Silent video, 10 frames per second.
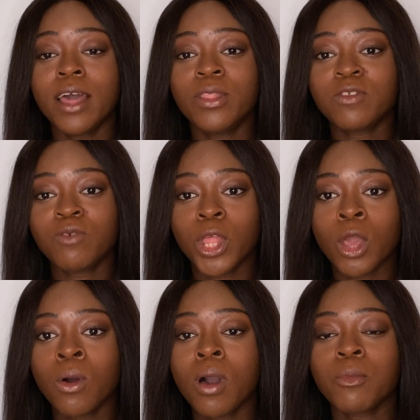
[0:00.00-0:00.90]
In this video,
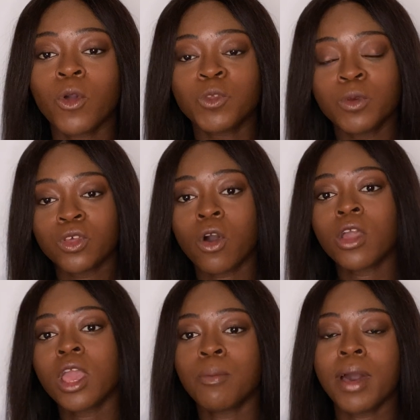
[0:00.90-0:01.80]
I'm going to be
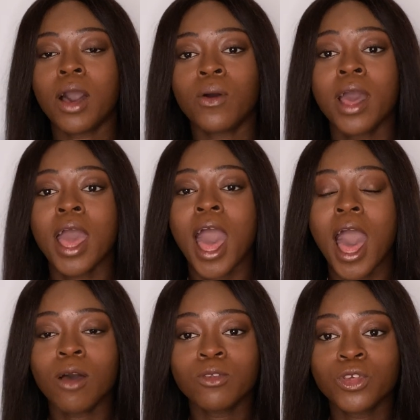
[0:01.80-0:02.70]
talking about
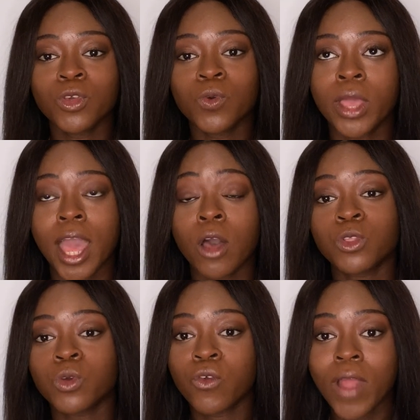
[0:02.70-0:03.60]
how to get
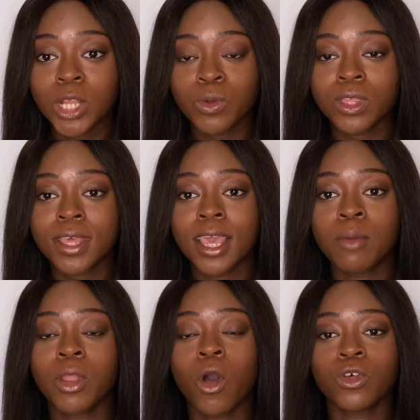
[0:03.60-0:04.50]
onto a graduate scheme
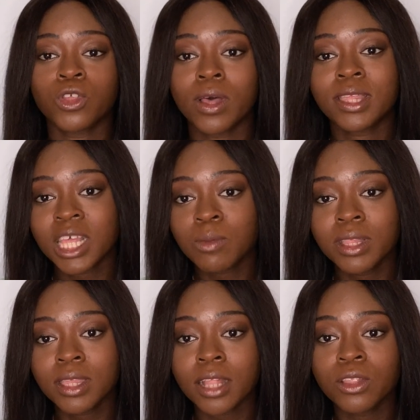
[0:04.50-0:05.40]
and also
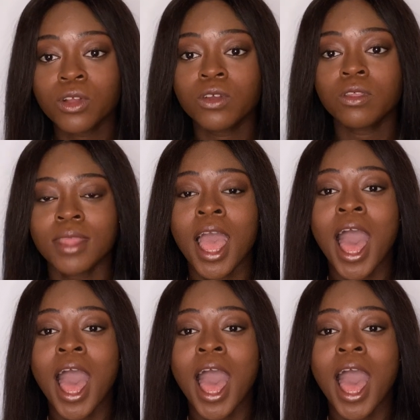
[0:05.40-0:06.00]
assessment centers.